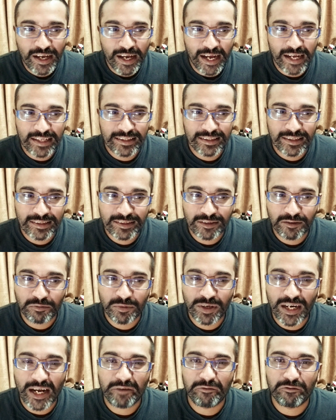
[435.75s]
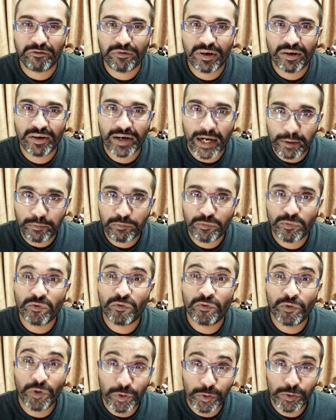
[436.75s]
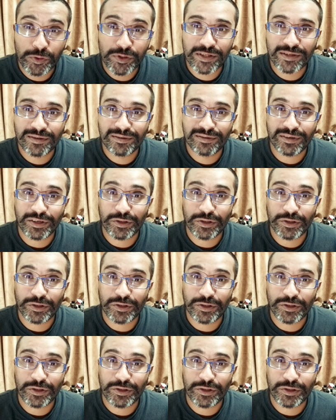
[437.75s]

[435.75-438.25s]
and there's some ripe, ripe fruits.